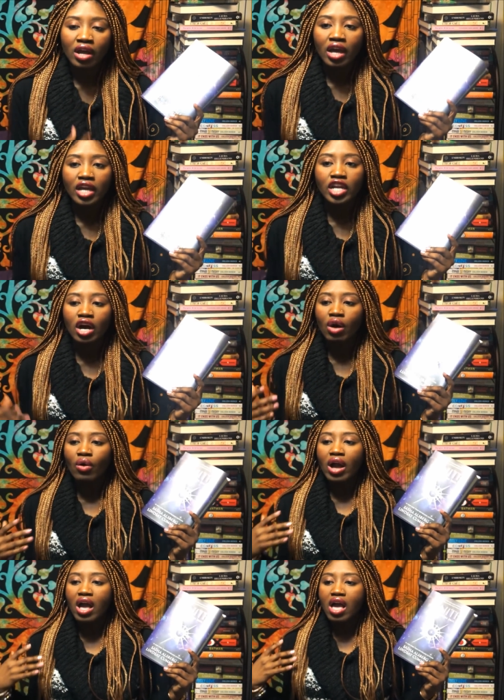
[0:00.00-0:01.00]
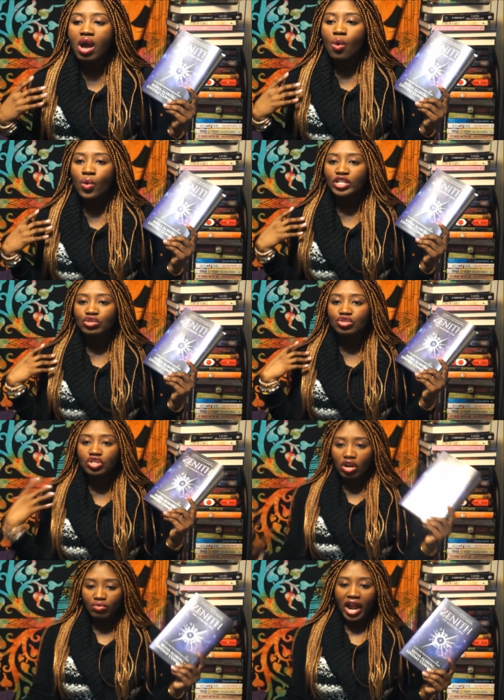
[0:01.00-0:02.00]
You know, when you
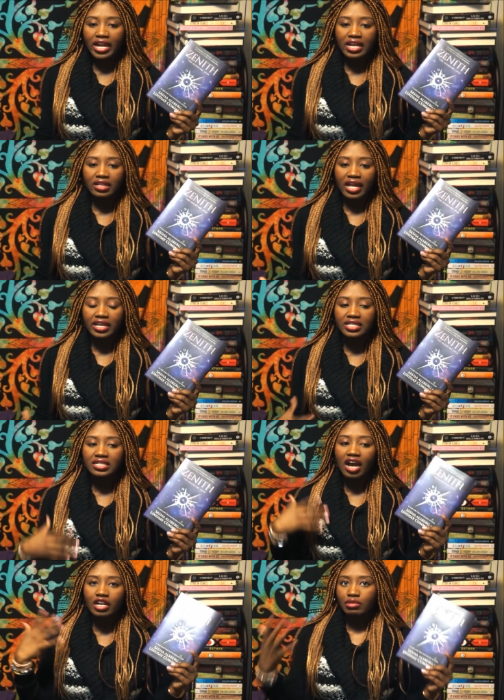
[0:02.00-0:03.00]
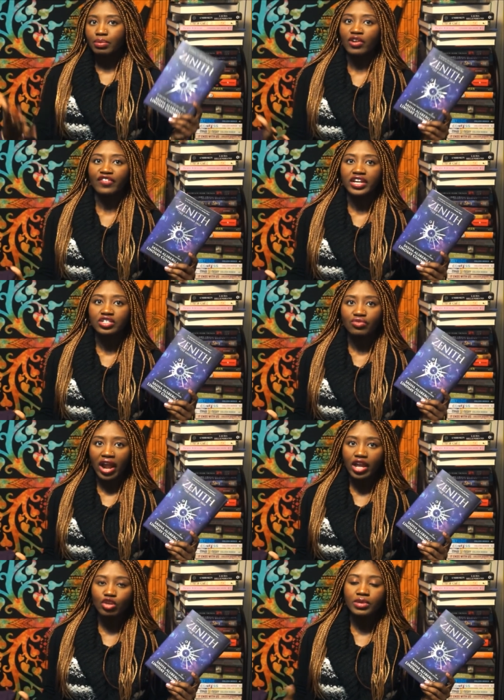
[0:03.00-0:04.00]
start writing, like it's not going to be perfect,
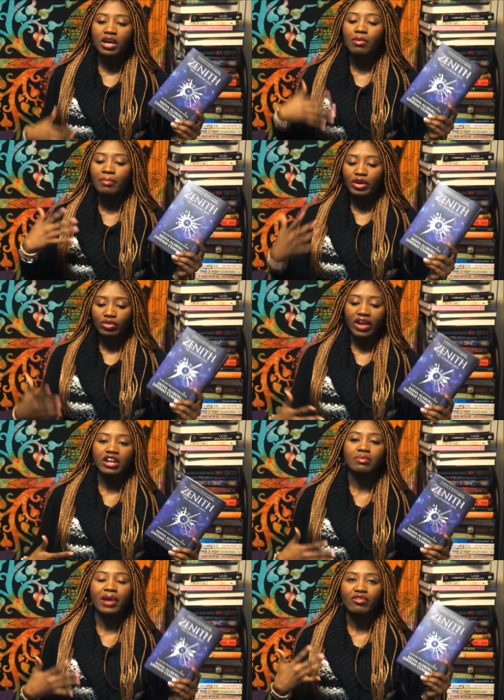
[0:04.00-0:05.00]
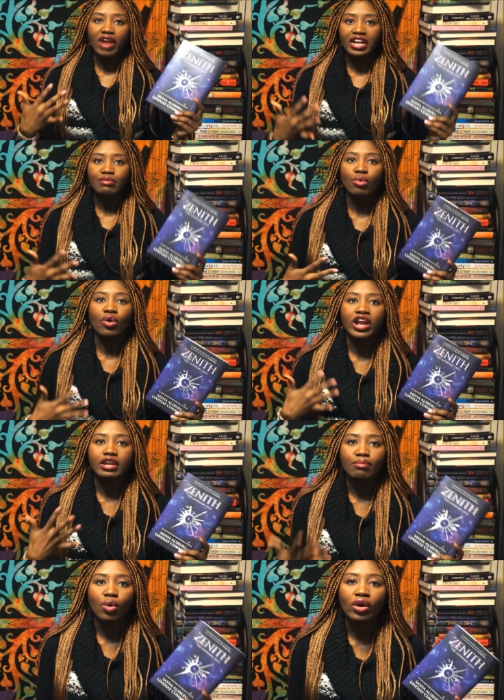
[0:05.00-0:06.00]
right? You become a better writer by writing more
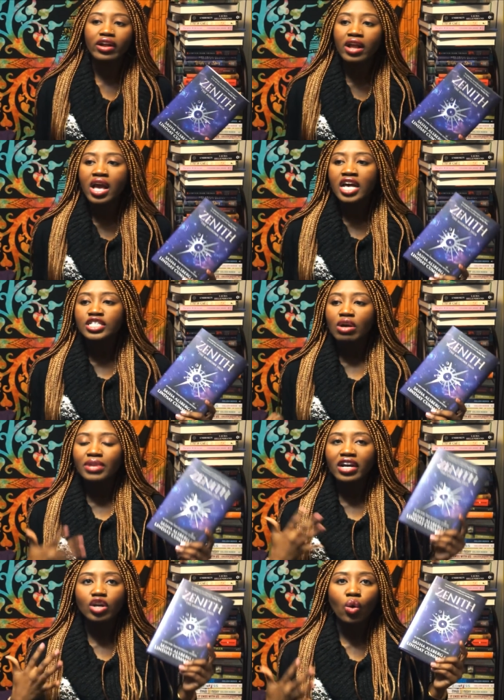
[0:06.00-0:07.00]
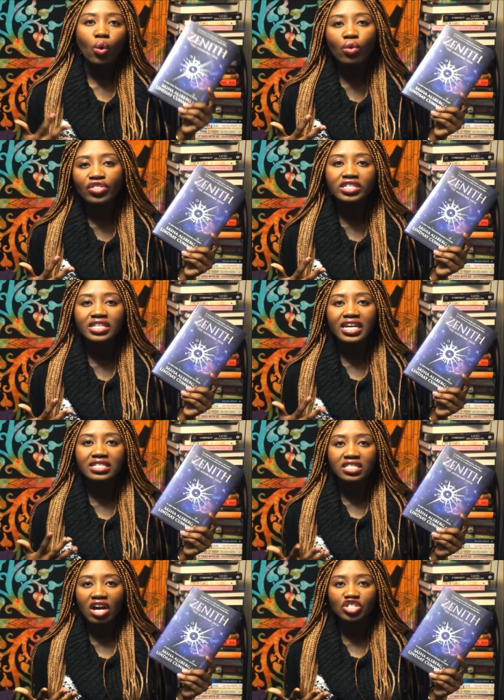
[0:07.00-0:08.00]
and more. So I'm not going to hold this
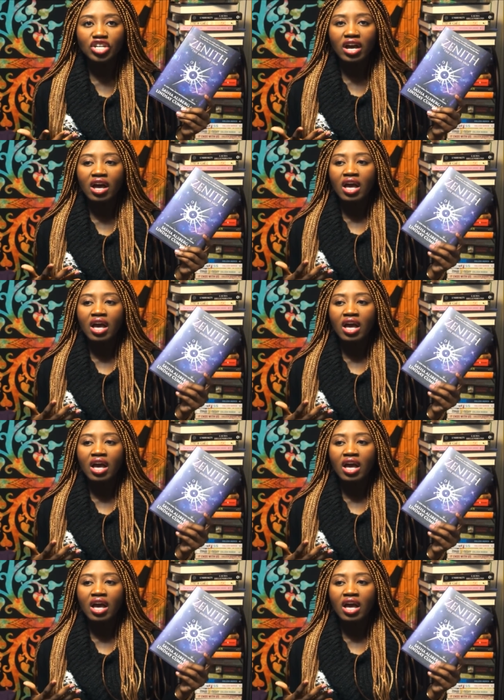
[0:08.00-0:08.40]
against Sasha.